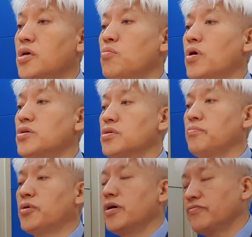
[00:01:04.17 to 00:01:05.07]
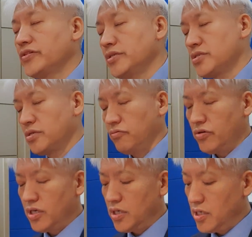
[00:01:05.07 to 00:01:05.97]
was a prophet,
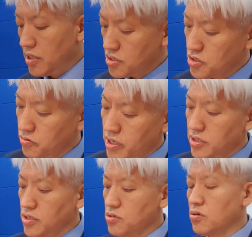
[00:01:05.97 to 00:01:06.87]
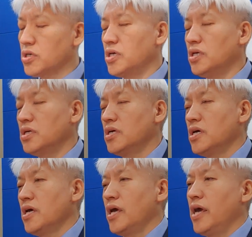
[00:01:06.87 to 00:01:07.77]
really straight talking,
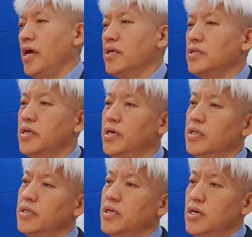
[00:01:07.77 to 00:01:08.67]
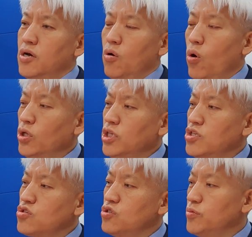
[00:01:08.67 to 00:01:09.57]
and then only
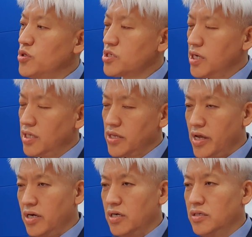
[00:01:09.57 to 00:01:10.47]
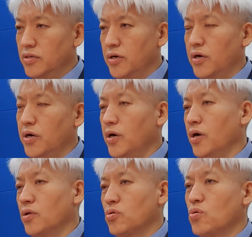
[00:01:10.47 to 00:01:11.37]
two books are there,
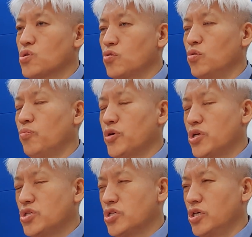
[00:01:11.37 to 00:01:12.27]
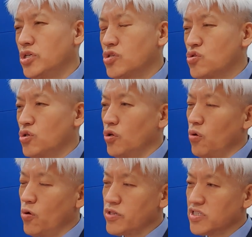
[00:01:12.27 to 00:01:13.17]
those who preached to the
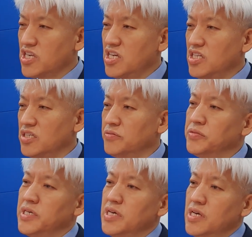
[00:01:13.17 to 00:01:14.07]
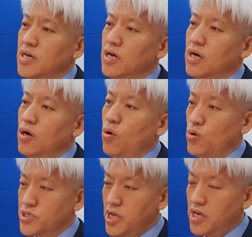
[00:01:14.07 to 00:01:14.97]
northern kingdom,
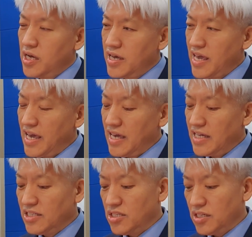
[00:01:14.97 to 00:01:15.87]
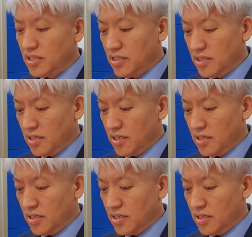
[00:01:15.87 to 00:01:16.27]
Hosea and